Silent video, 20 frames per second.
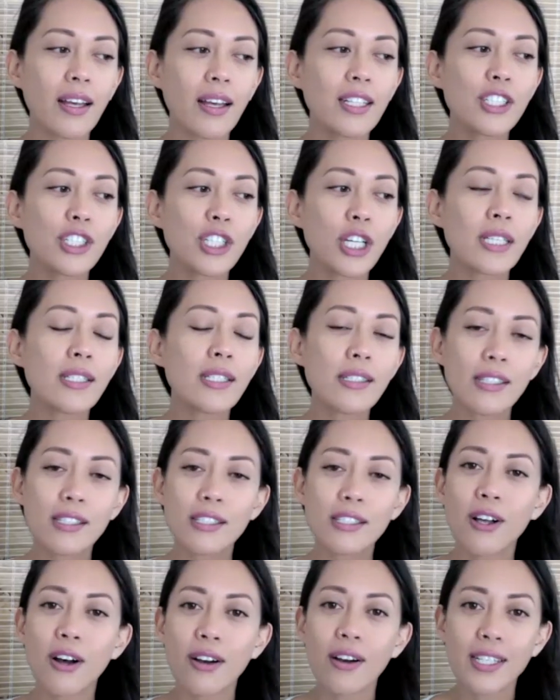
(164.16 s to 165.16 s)
just as
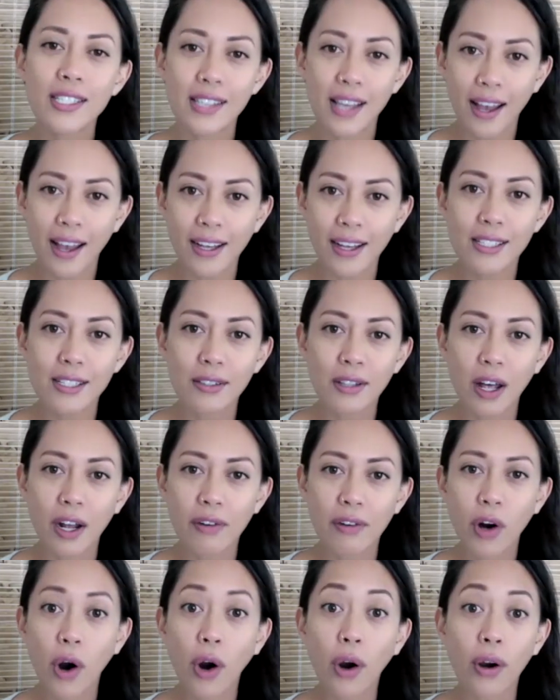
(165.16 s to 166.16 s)
long as it has a lot
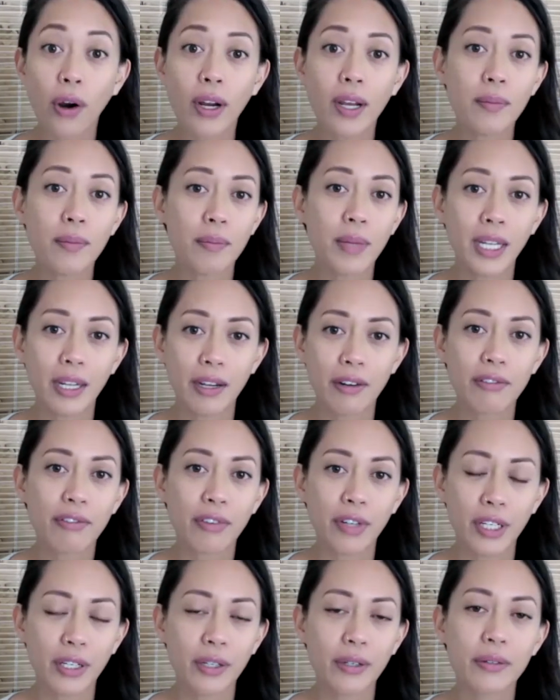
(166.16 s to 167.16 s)
of heart and meaning for
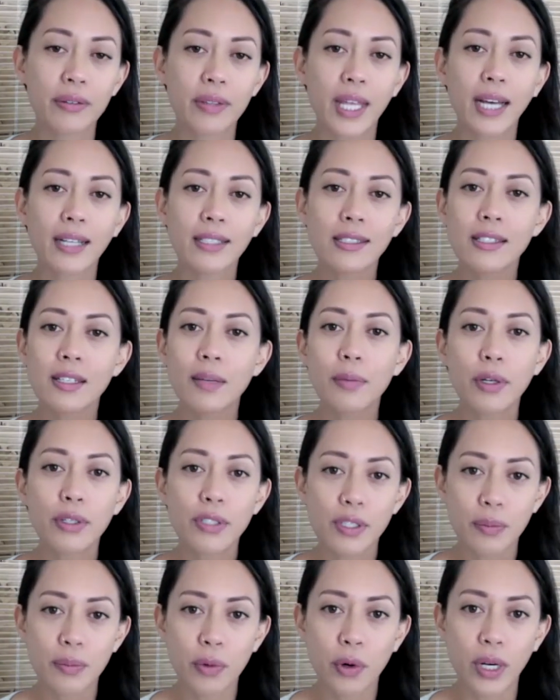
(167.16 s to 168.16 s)
you, that's the
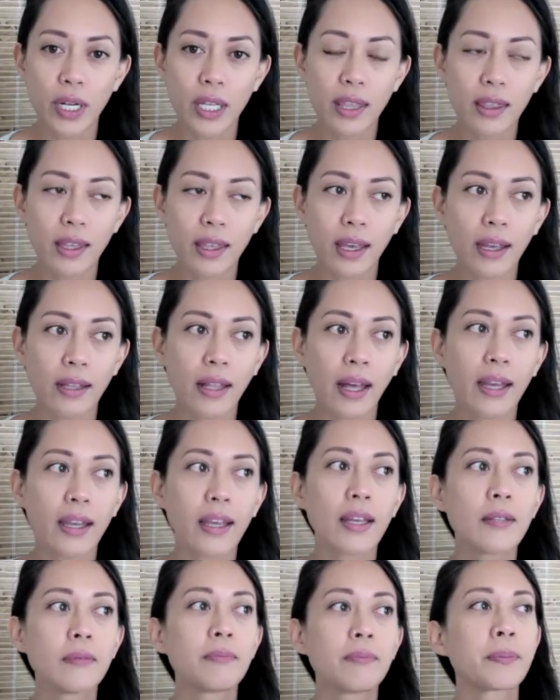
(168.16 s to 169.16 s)
most important thing. Like,
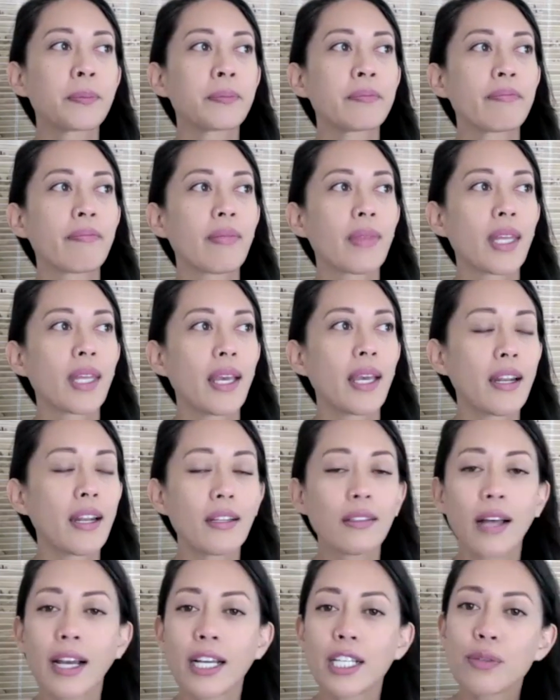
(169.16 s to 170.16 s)
it
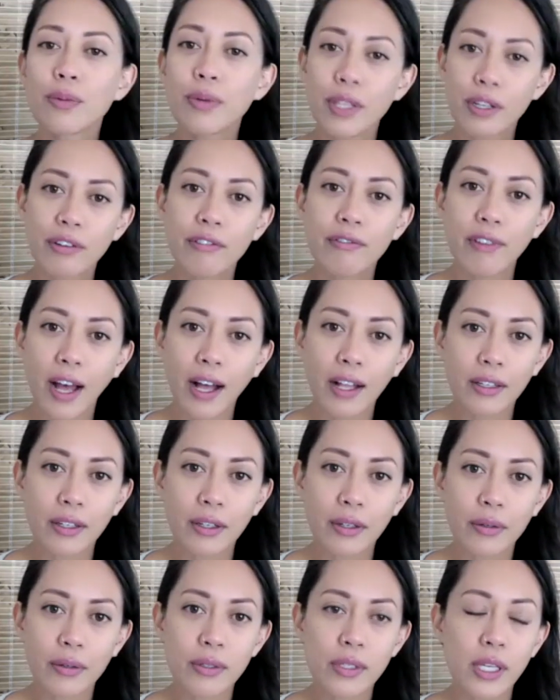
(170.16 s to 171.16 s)
aligns with your
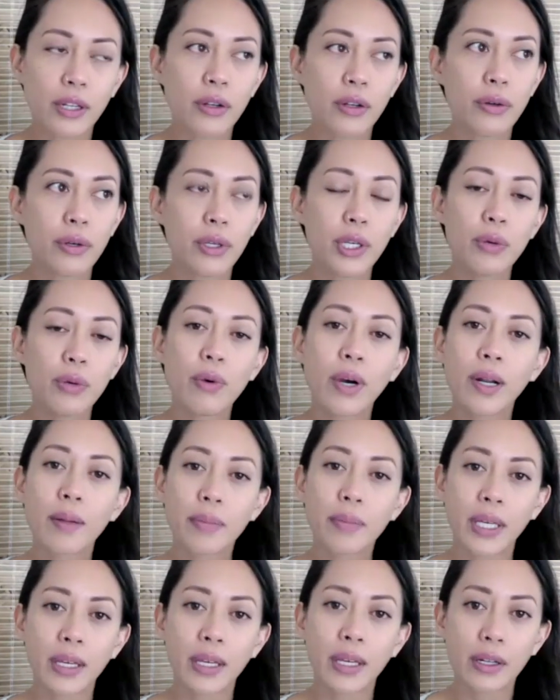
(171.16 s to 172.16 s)
values and who you want to
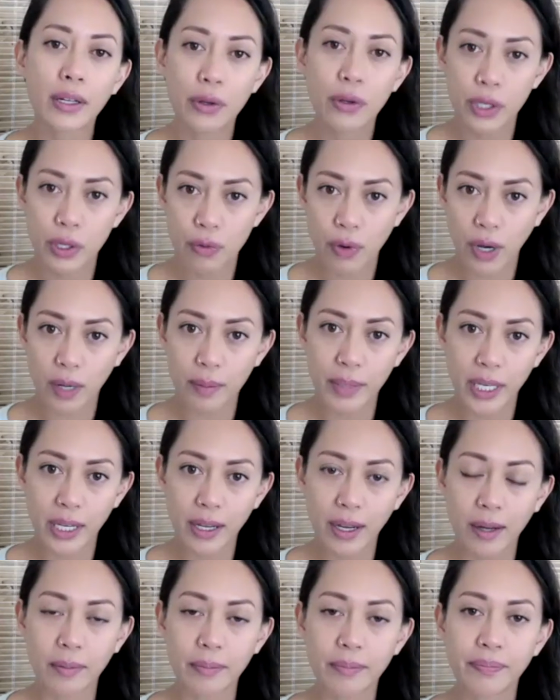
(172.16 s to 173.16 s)
be and who you want to
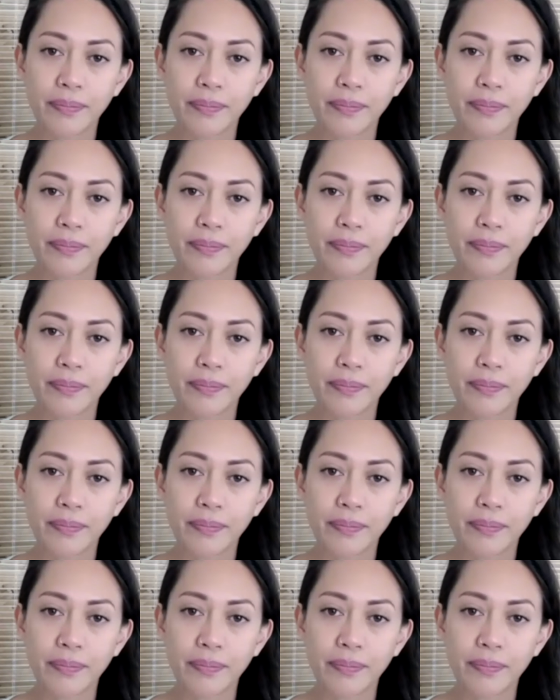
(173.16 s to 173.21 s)
become.